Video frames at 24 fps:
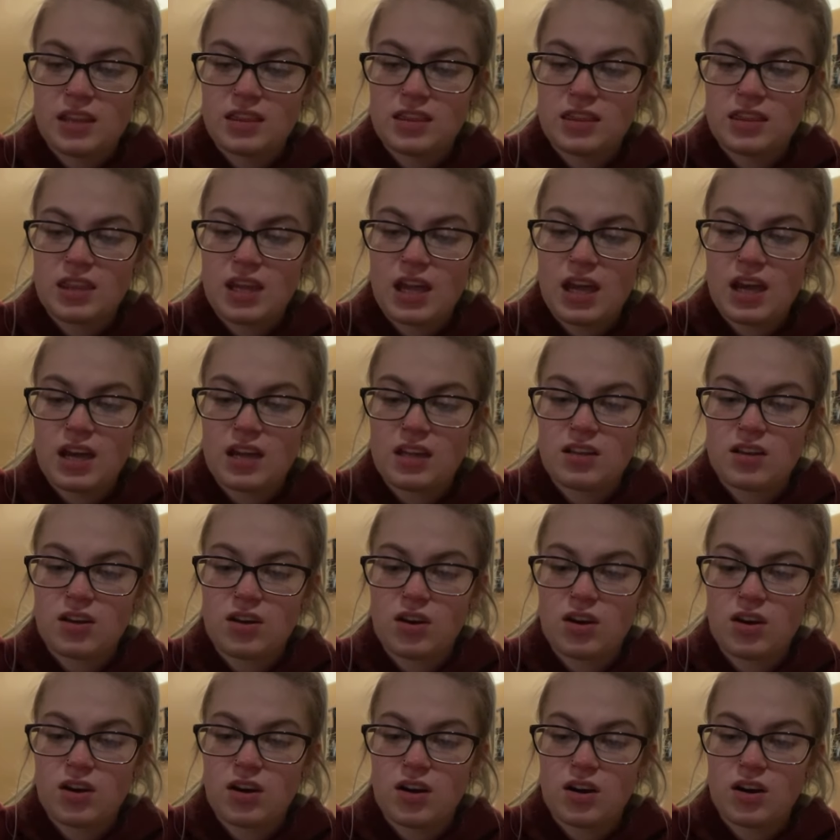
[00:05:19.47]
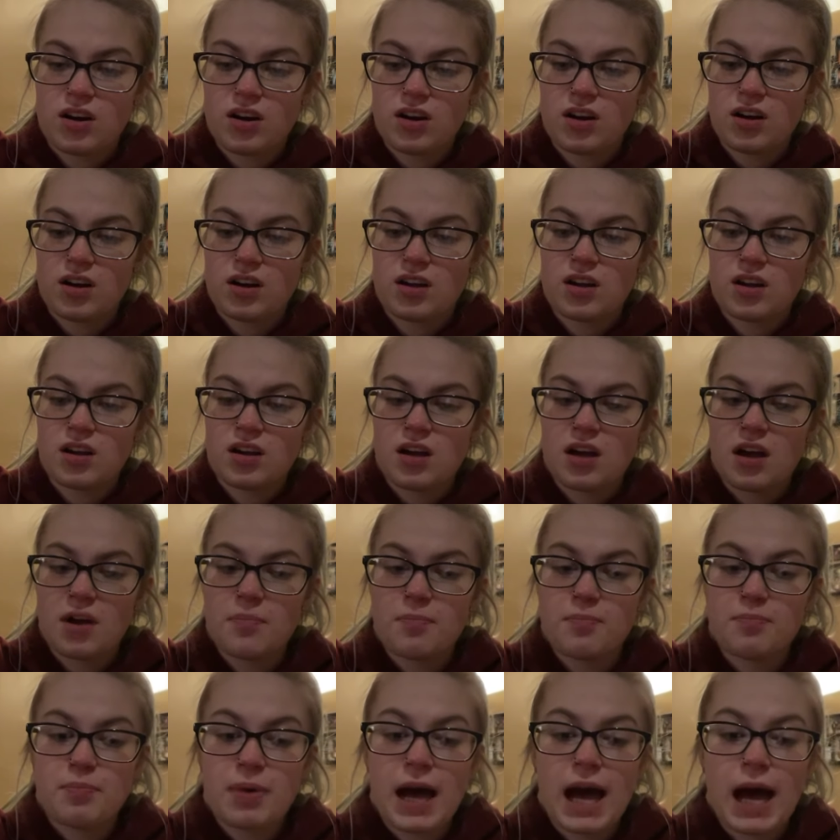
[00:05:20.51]
that are
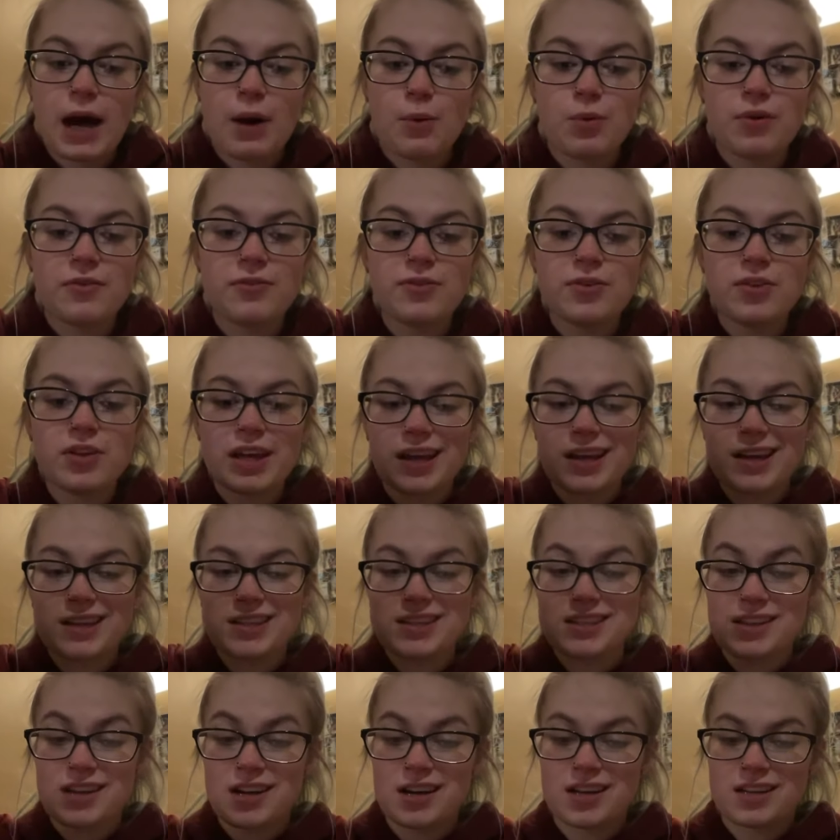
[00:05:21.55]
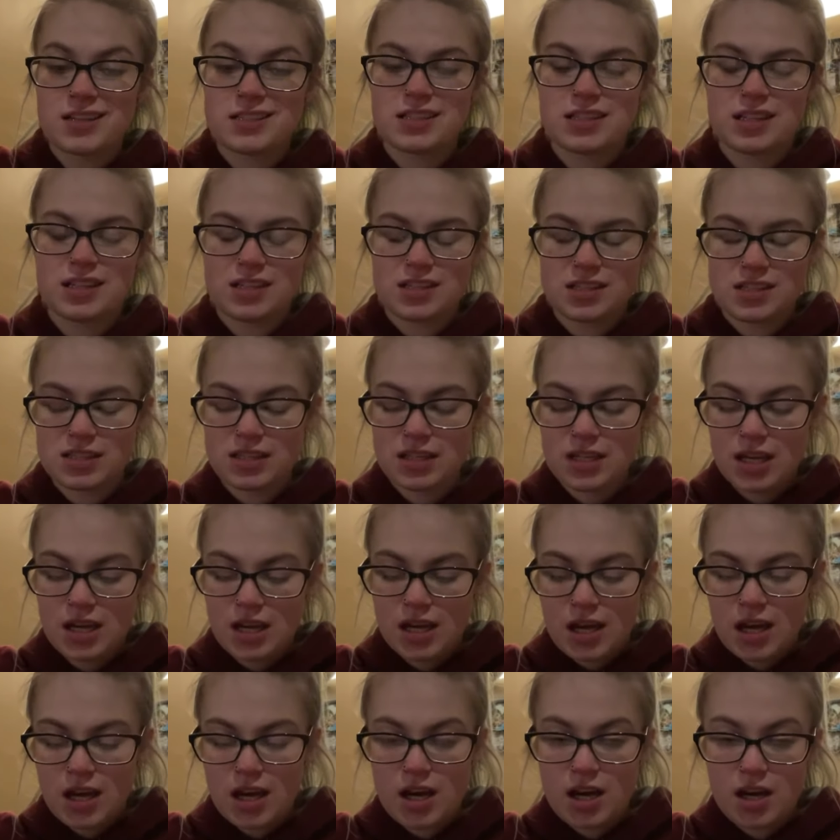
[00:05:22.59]
powerful antioxidants.
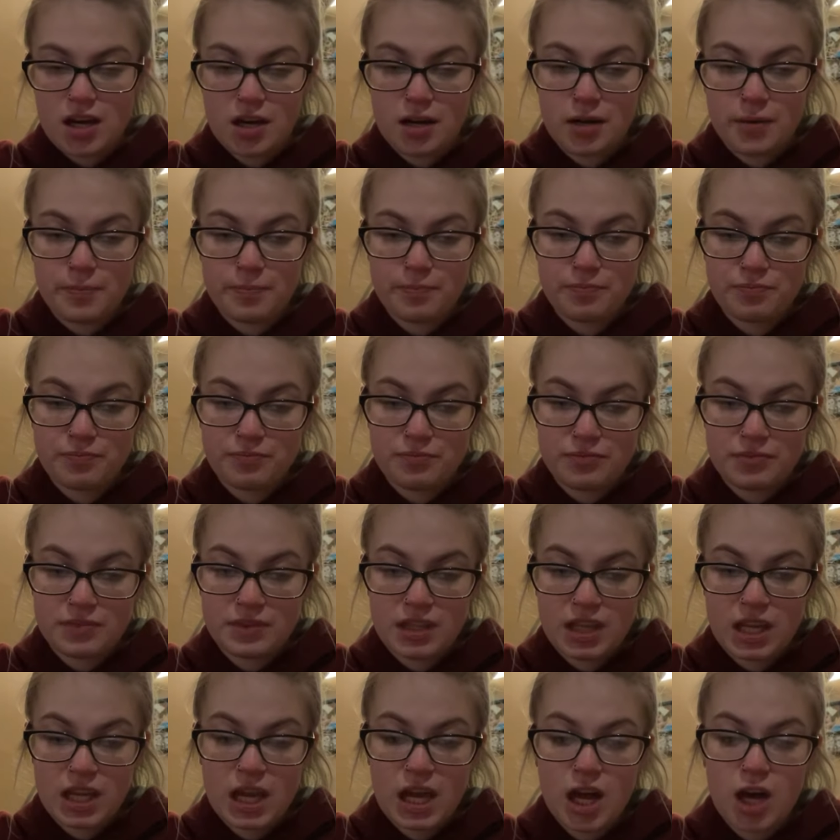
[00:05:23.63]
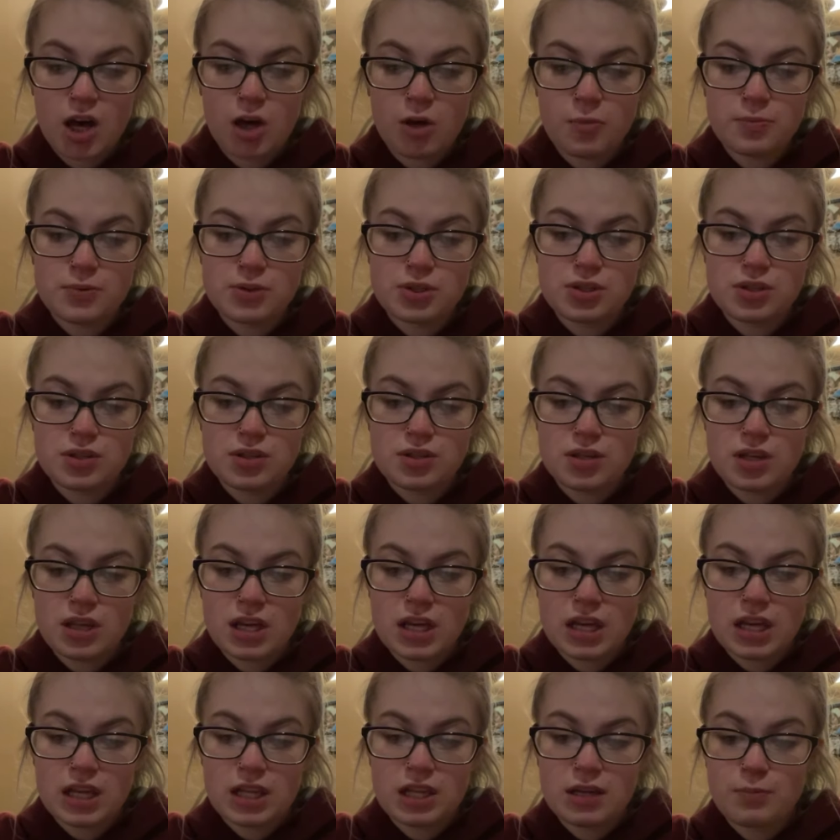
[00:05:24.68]
They help
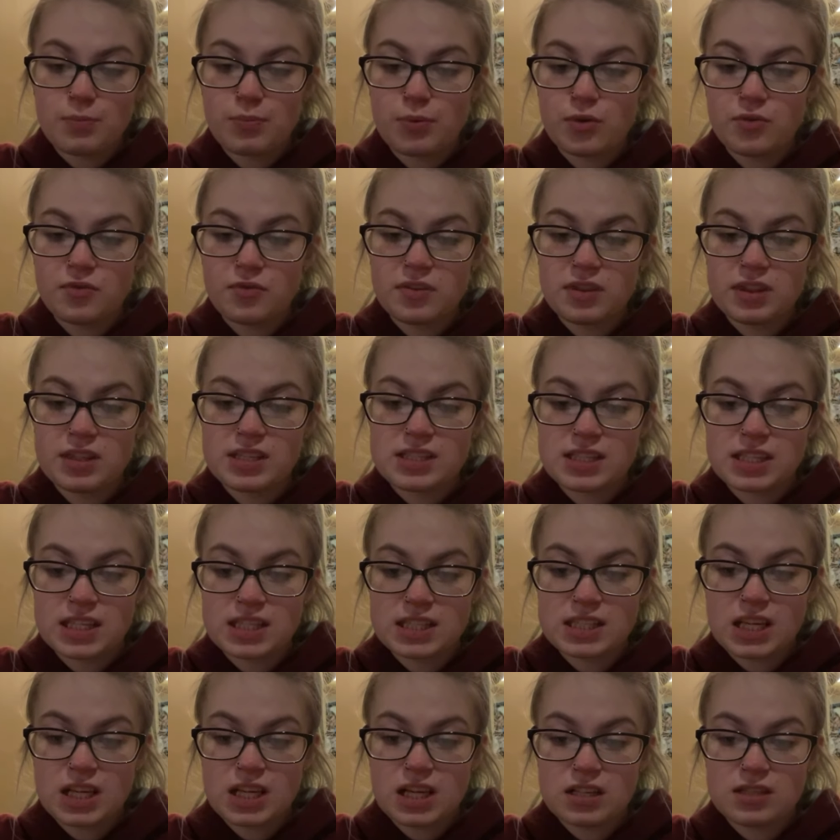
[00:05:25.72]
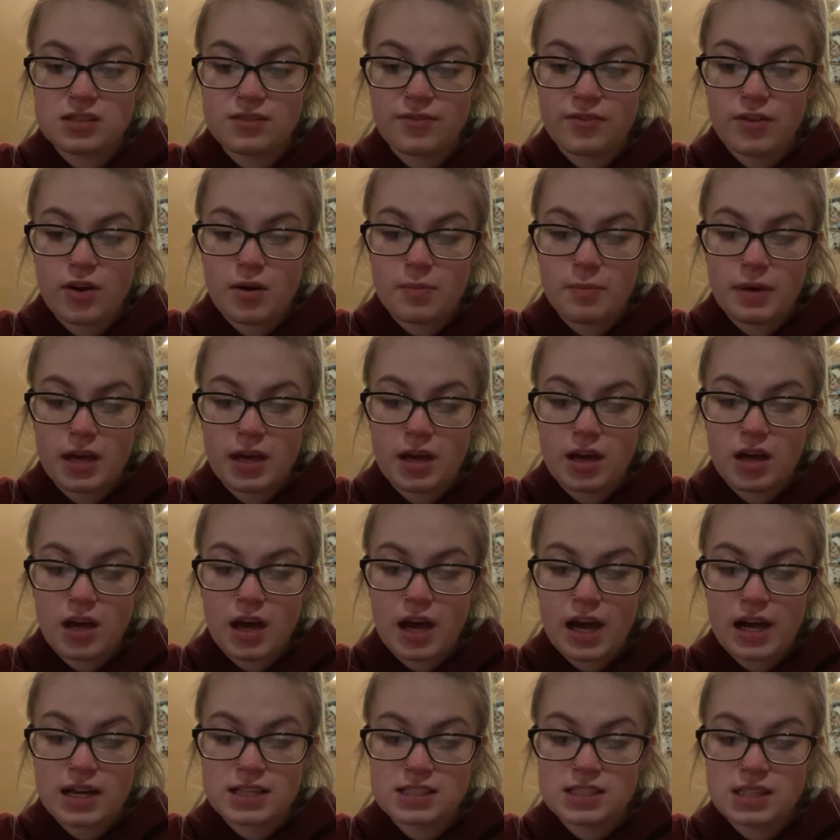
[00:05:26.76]
in improving the skin cells from
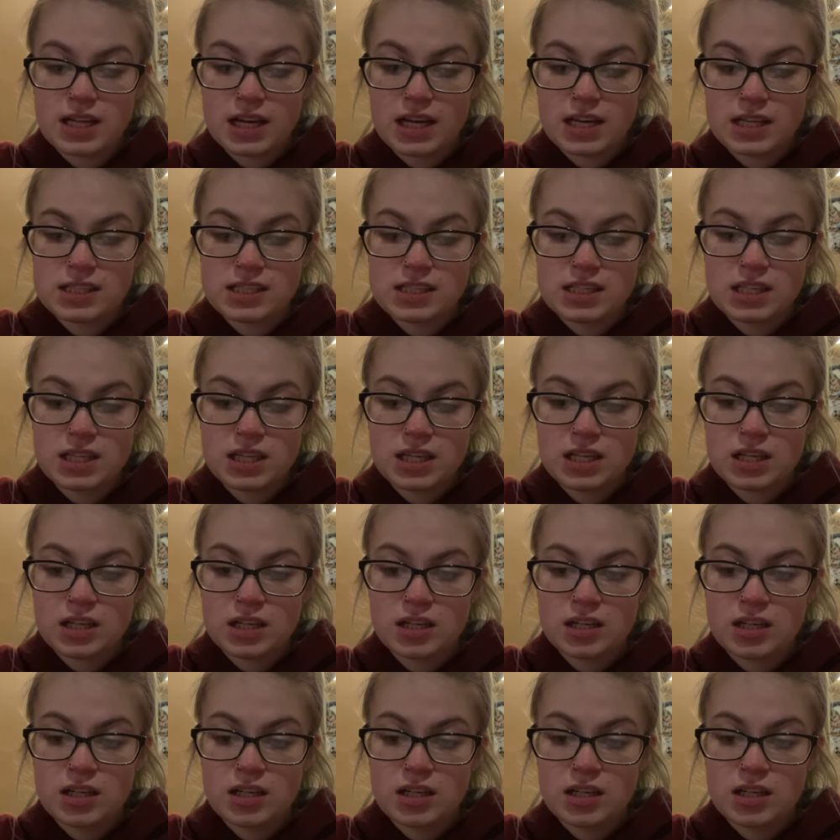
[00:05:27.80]
oxidizing